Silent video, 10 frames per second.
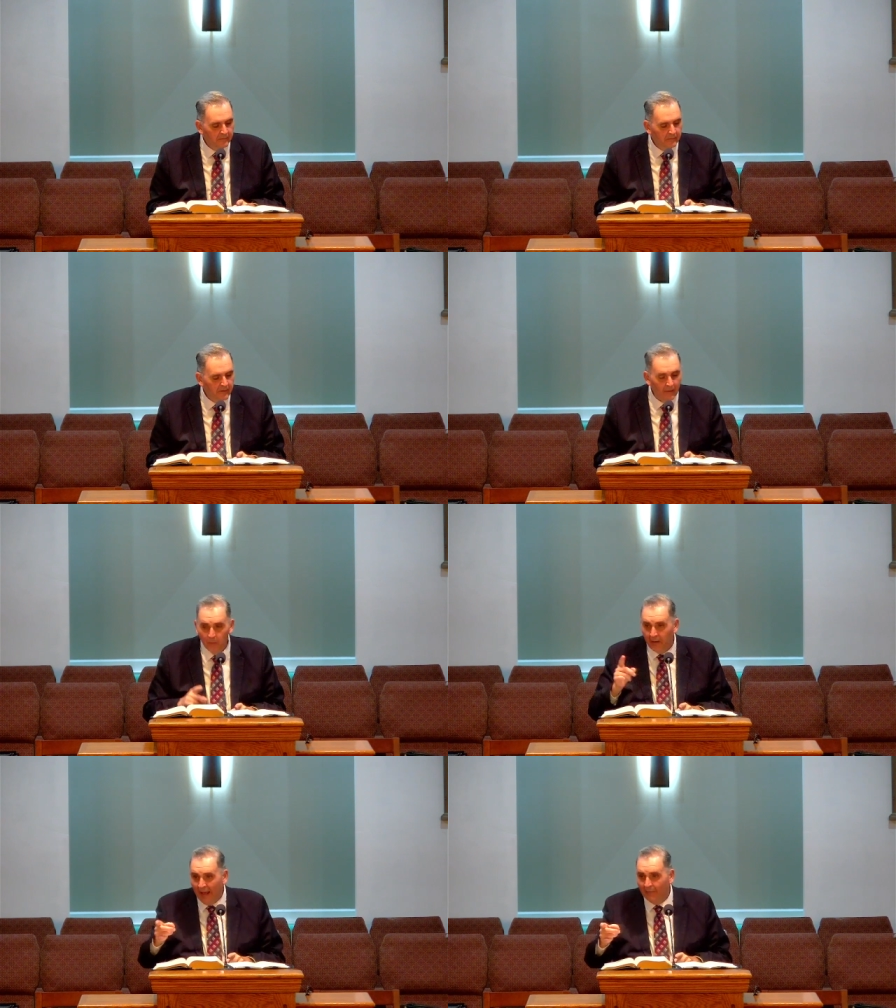Now, the
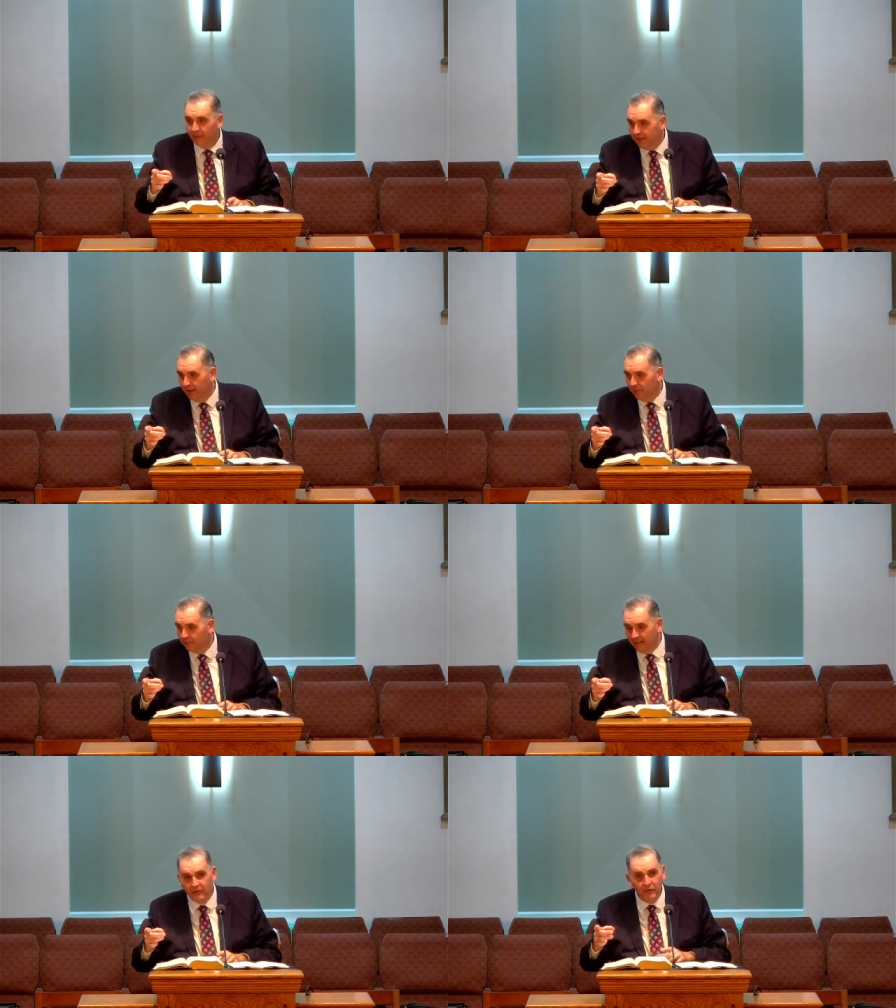word advocate
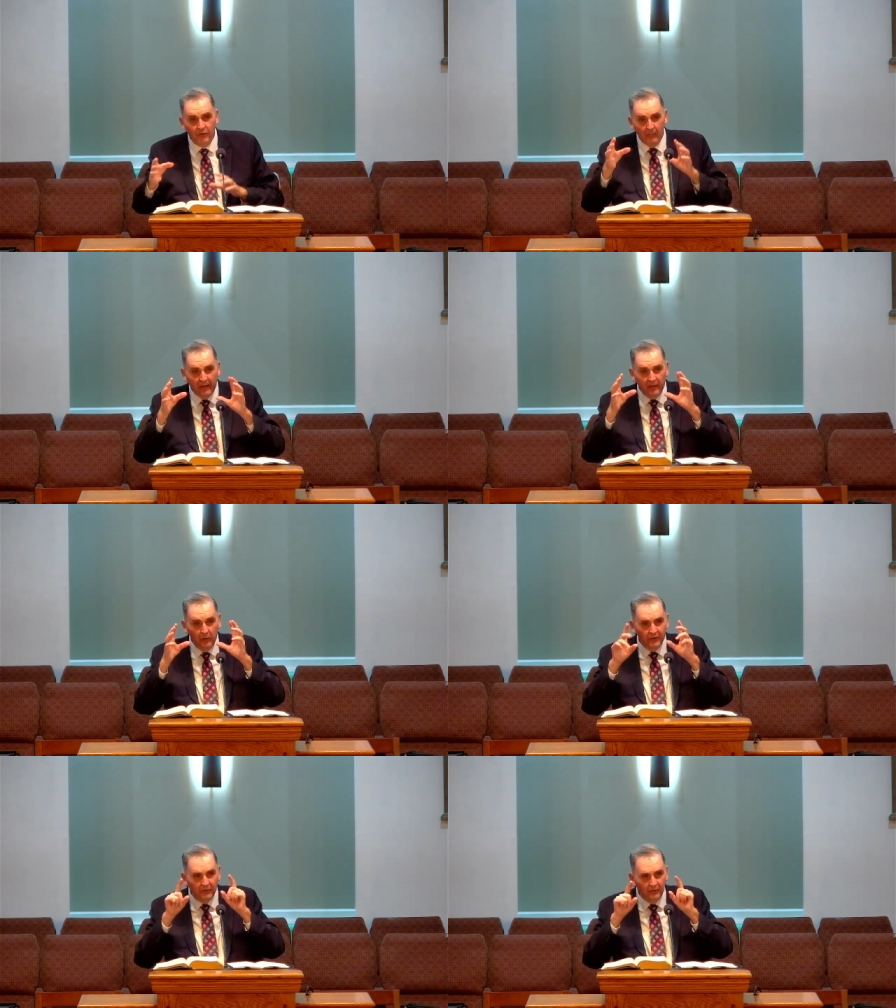means somebody who
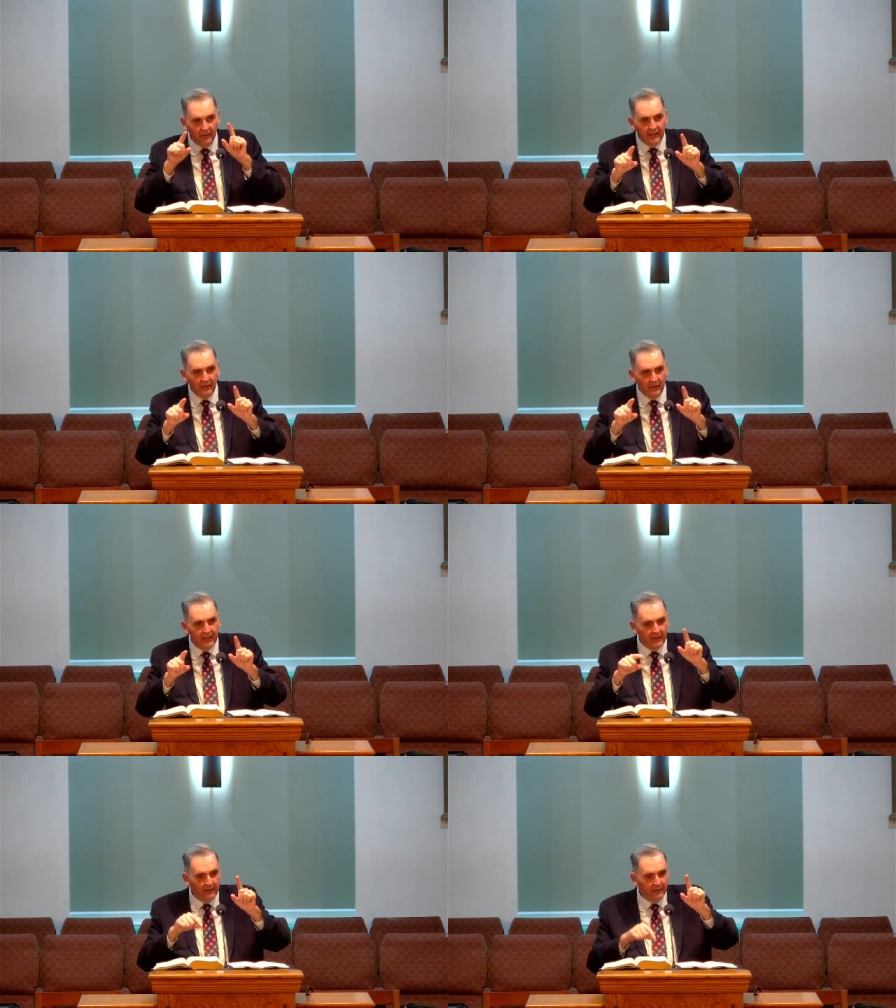is
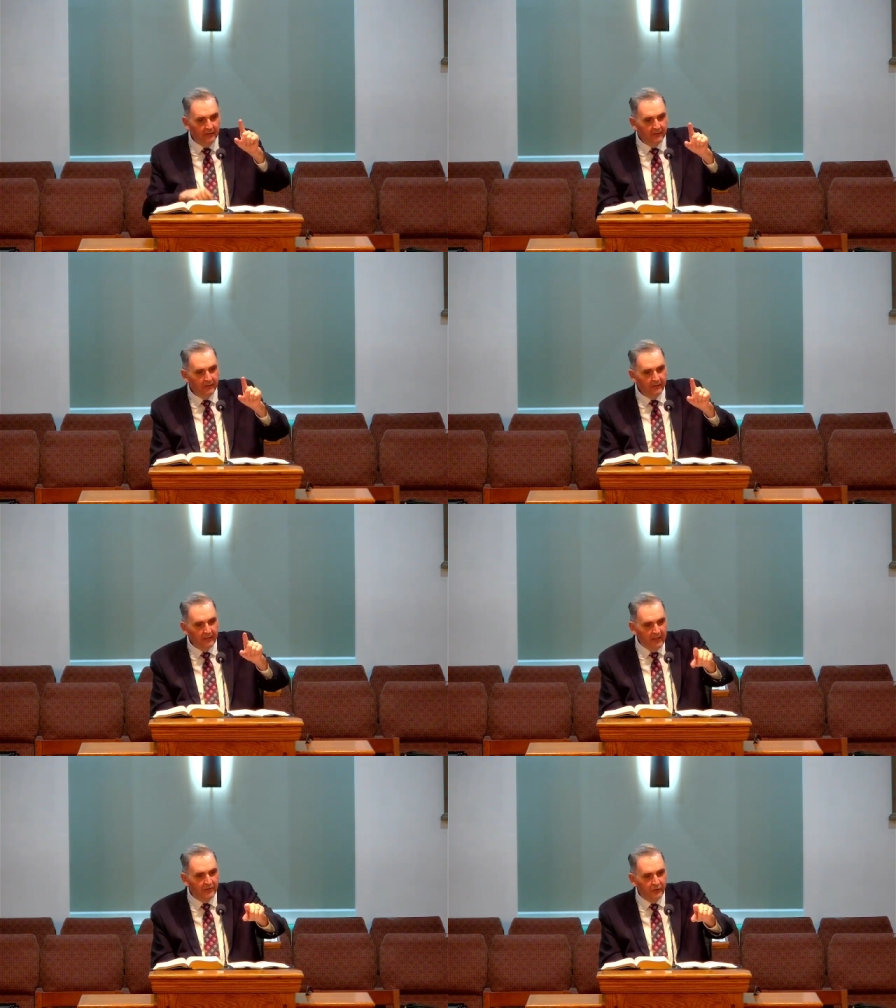legally
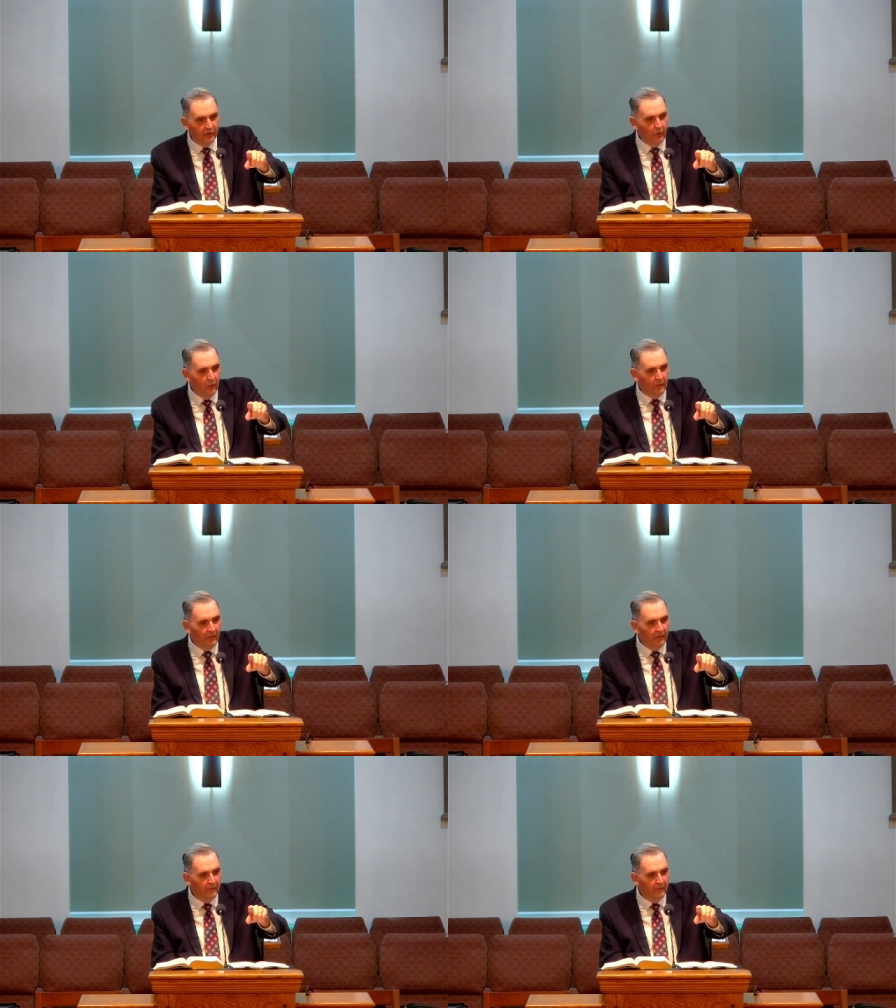in your corner.